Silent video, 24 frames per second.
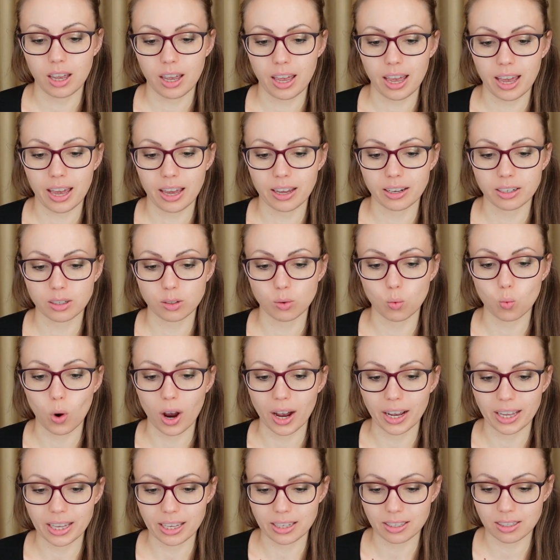And
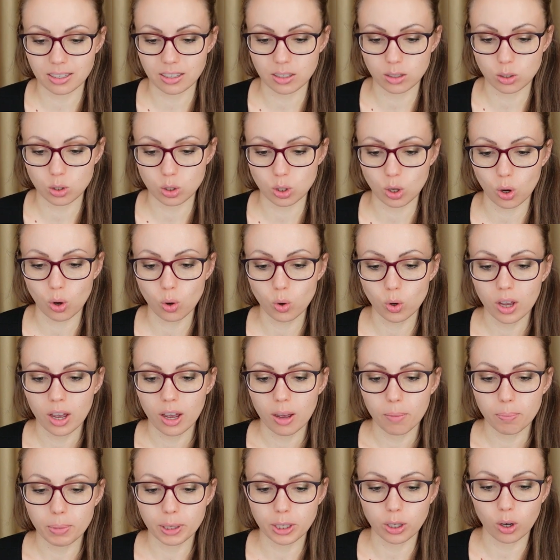why is this so?
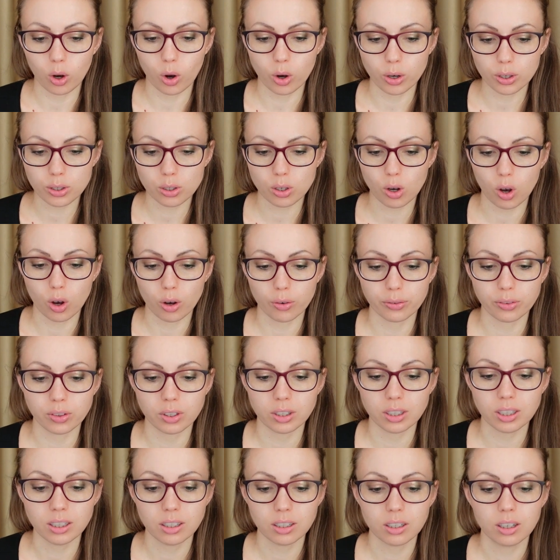Because of
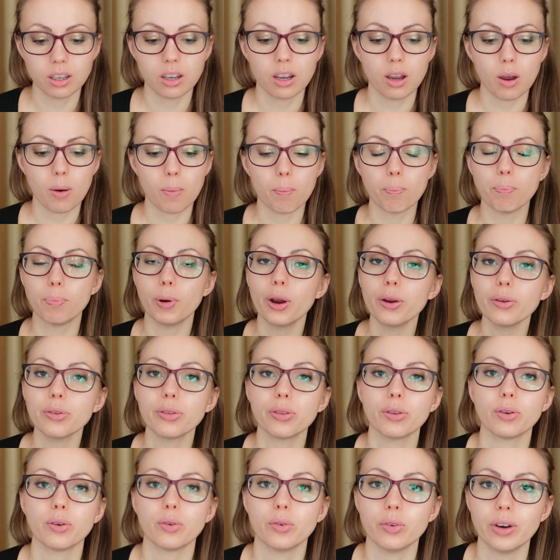the
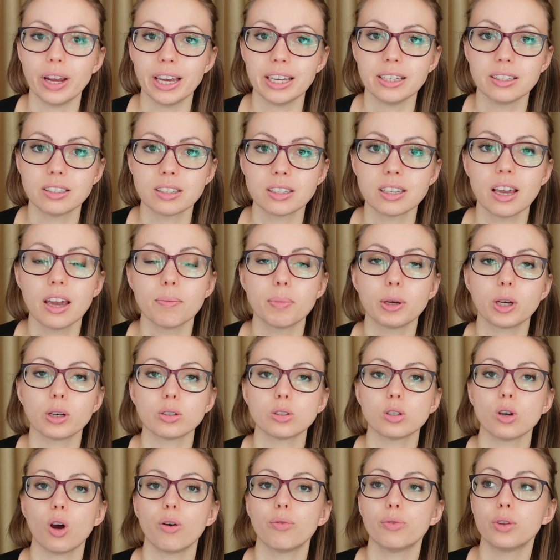birth rates,
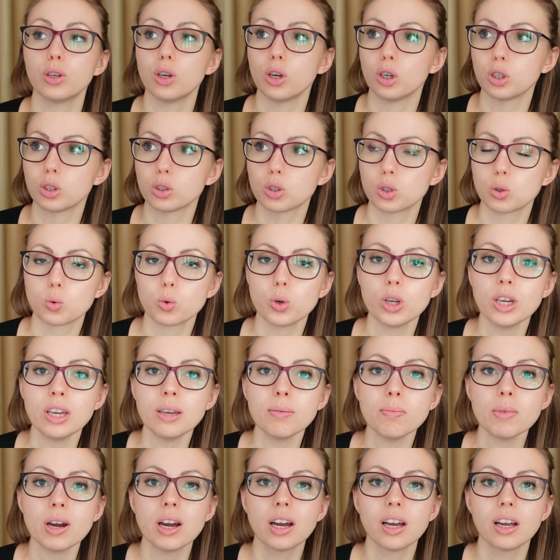because of the
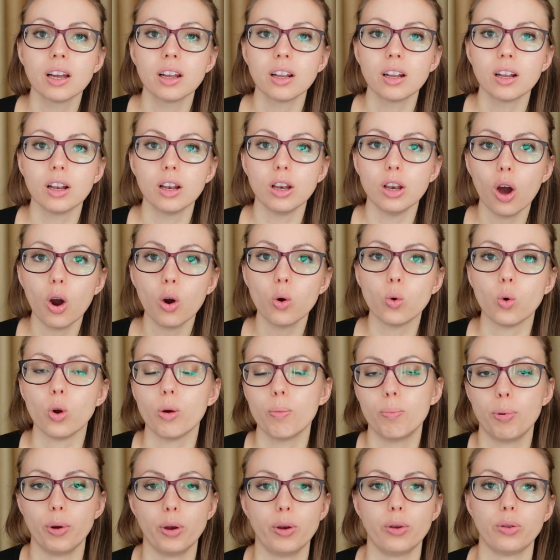extreme low
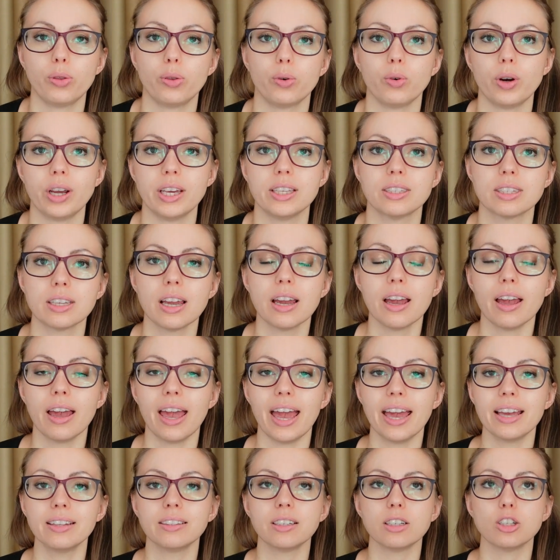birth rates.
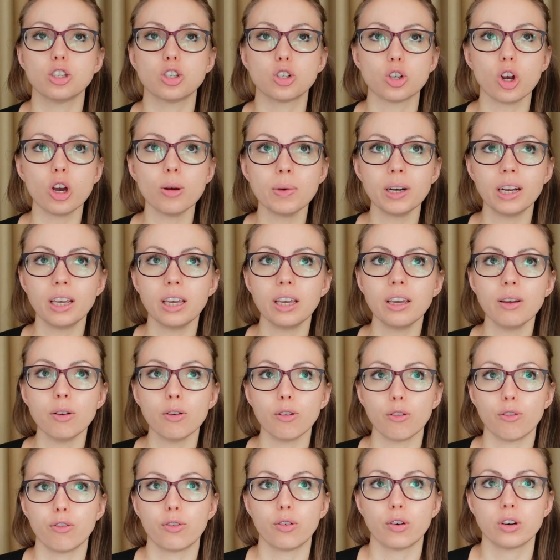And in Germany,
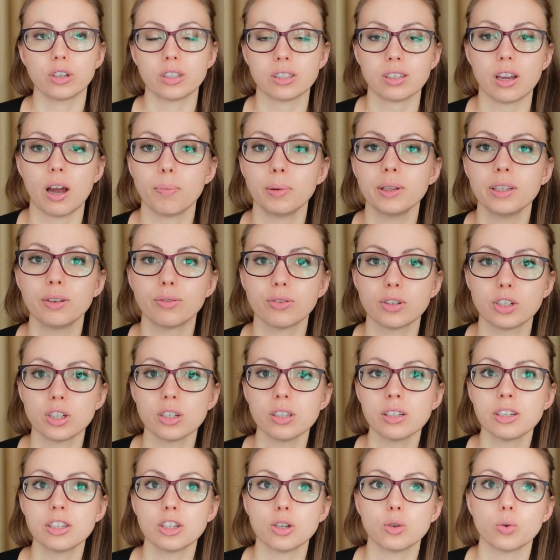for example, the
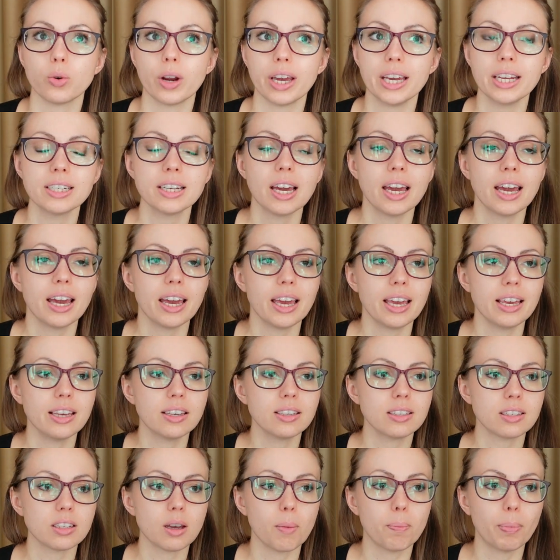fertility rate
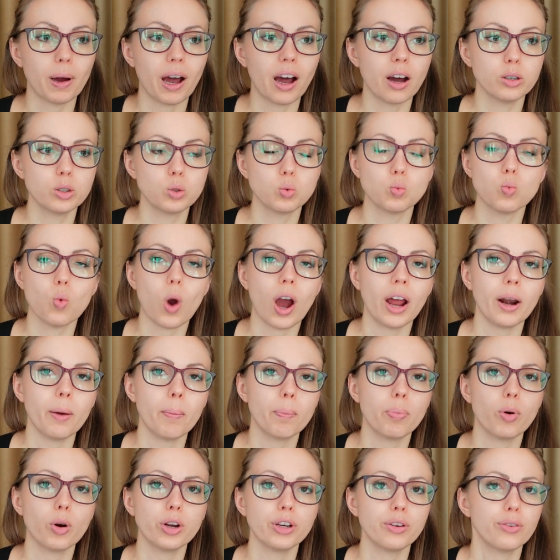is about
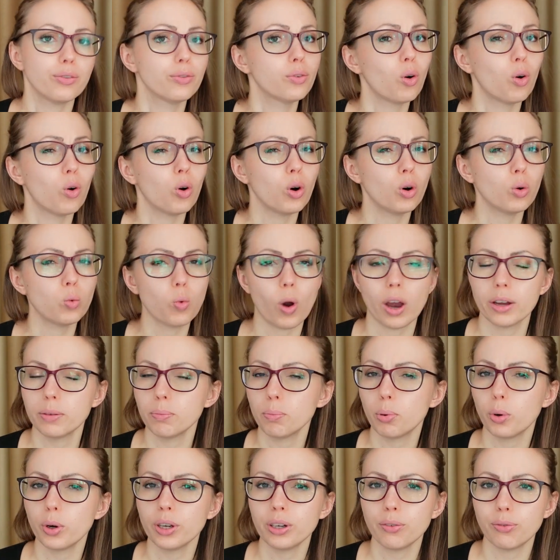1.4,
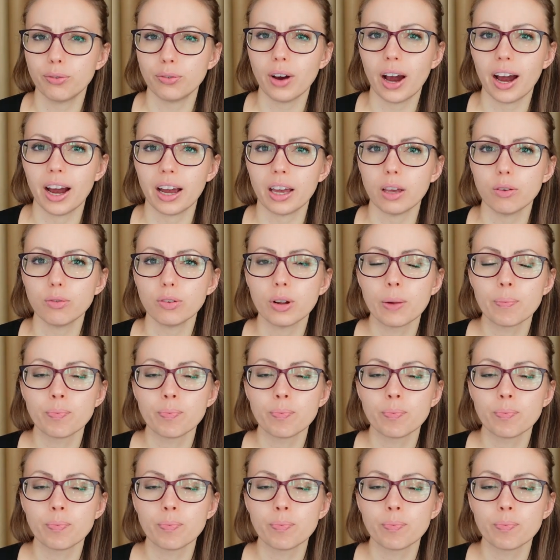1.5.